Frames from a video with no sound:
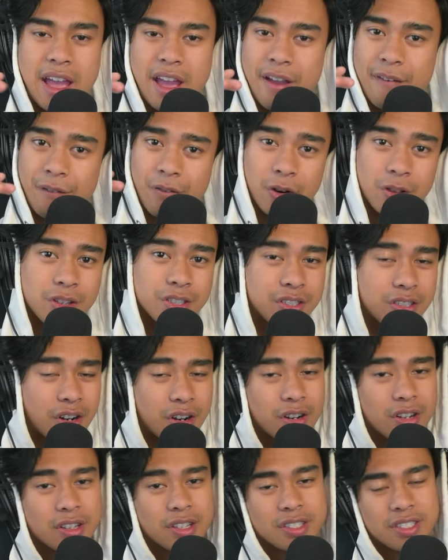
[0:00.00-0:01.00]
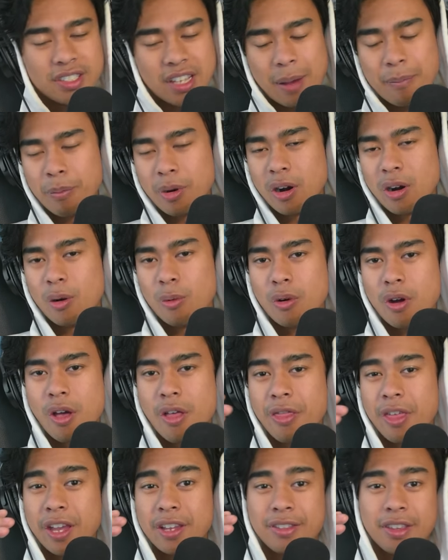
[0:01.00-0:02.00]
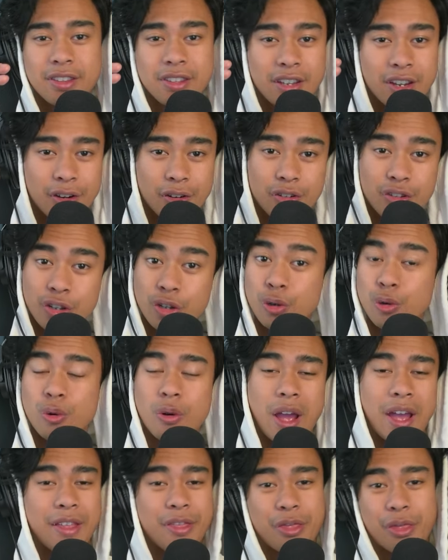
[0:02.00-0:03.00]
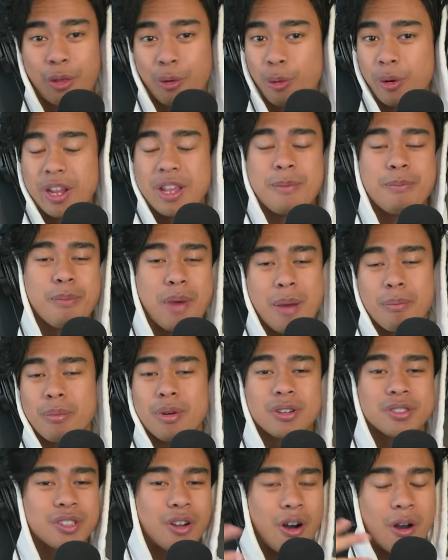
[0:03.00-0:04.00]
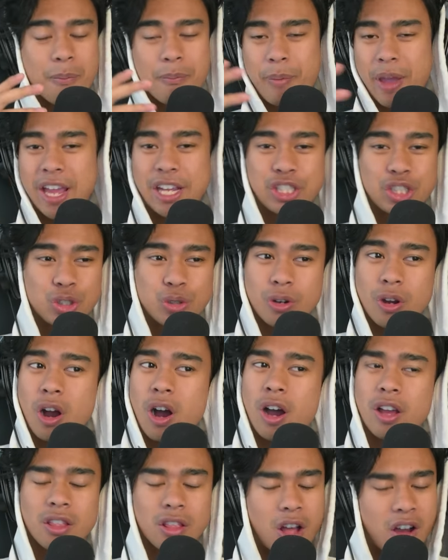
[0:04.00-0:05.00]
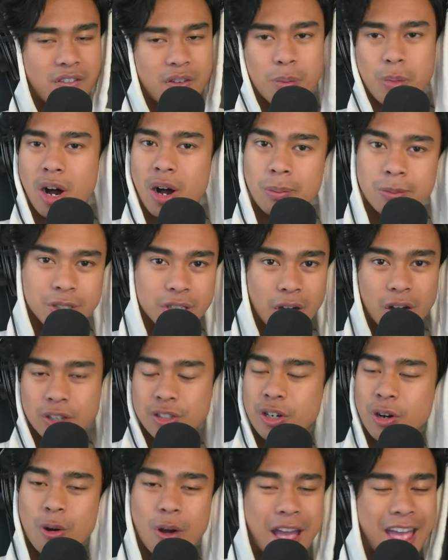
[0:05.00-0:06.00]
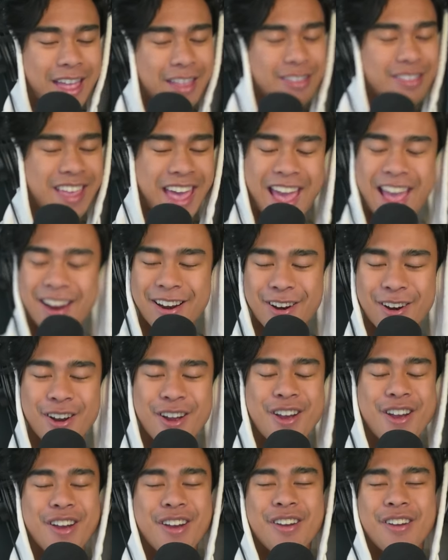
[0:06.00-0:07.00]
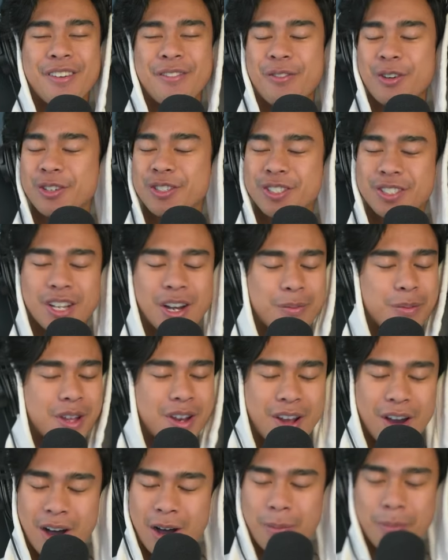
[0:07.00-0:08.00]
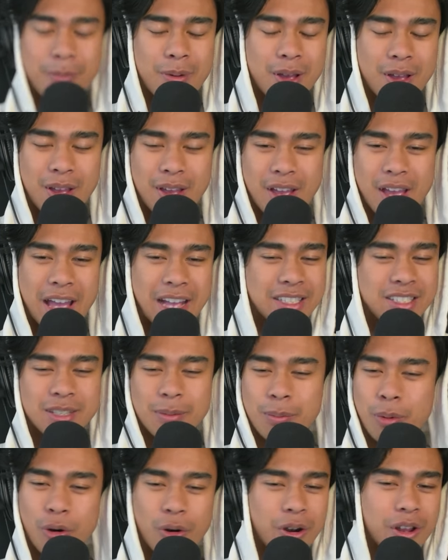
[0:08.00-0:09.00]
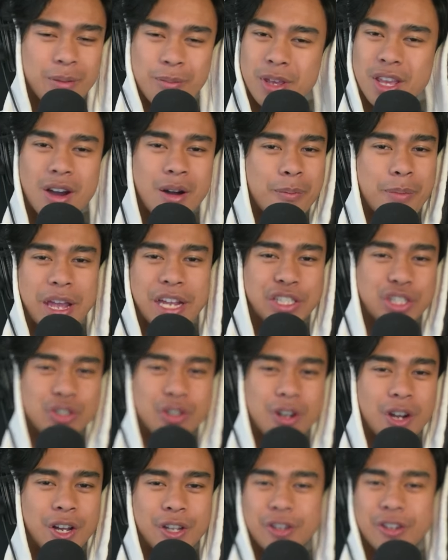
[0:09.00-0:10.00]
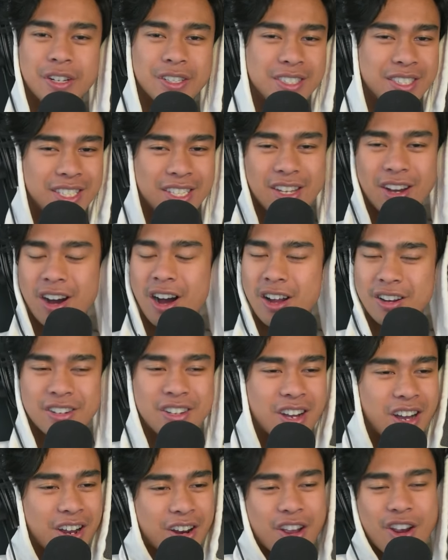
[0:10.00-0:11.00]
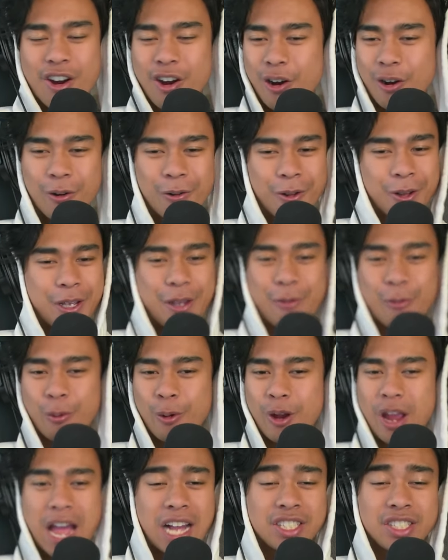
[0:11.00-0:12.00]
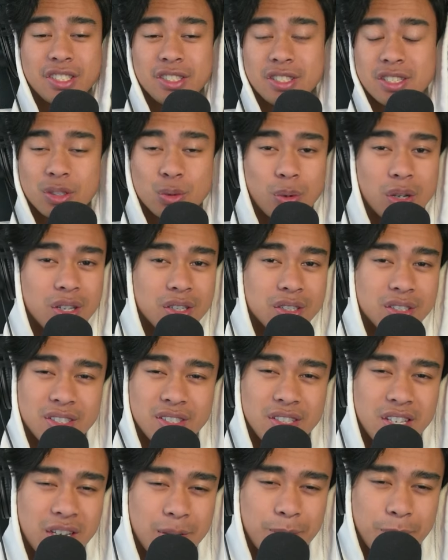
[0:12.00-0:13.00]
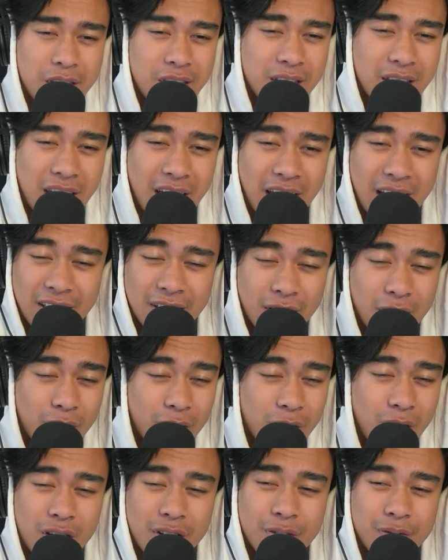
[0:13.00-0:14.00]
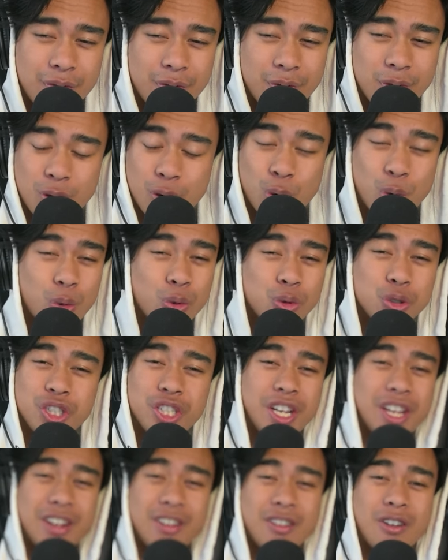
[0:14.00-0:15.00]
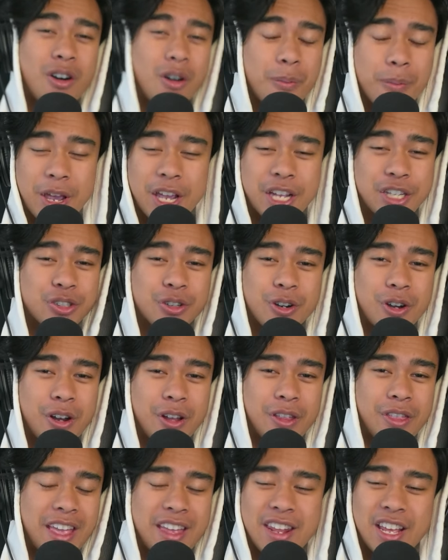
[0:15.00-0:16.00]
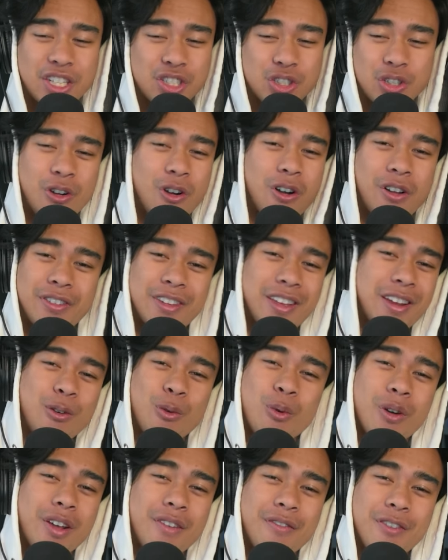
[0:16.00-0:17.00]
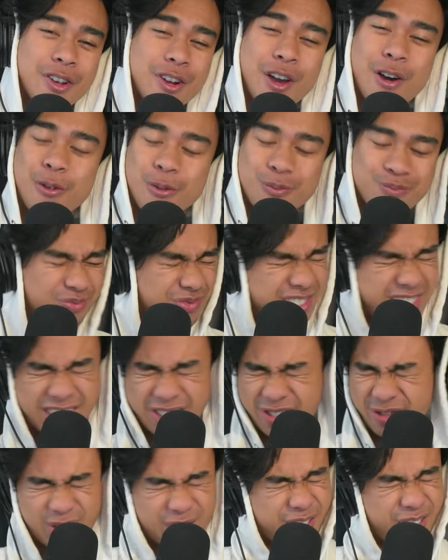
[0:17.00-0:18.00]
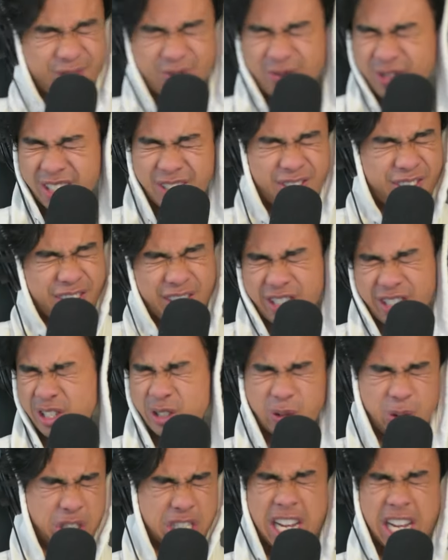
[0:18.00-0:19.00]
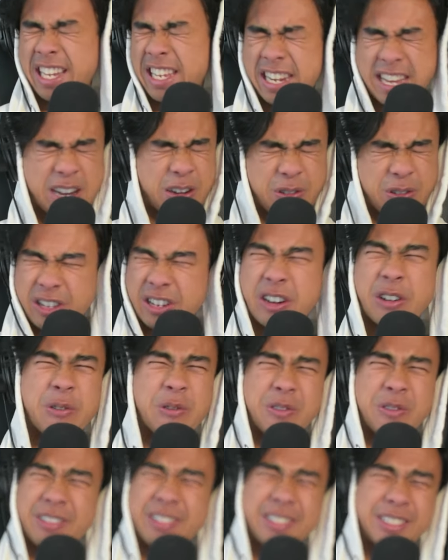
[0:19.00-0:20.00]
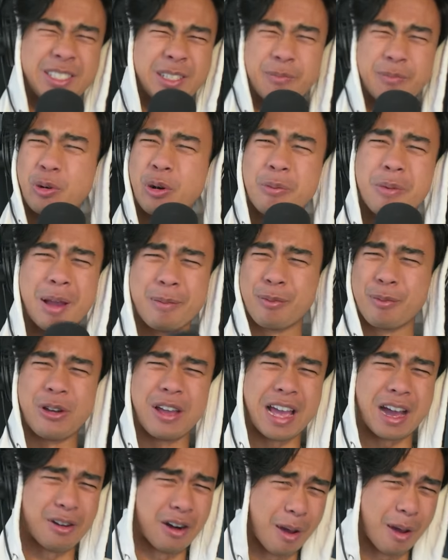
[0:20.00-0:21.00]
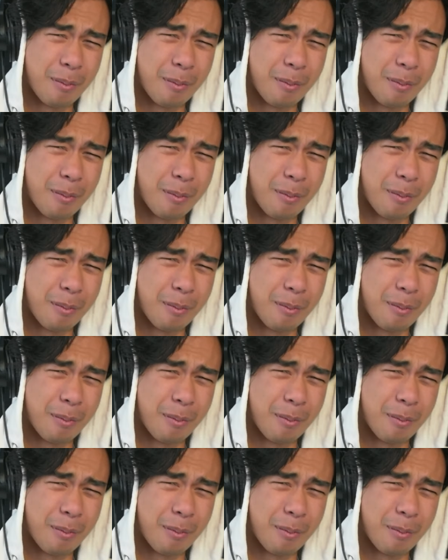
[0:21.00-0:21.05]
And for the start of December, I want to thank the tier two and three members on Patreon, Lava Mob, Sandro, and Tanner, for subbing up and supporting me on Patreon. You can see uncut early reactions as well as sneak peek and a lot of cool shit on Patreon and extra content or whatever, you know. Just go check it out, you know. Support my boy out. I'm,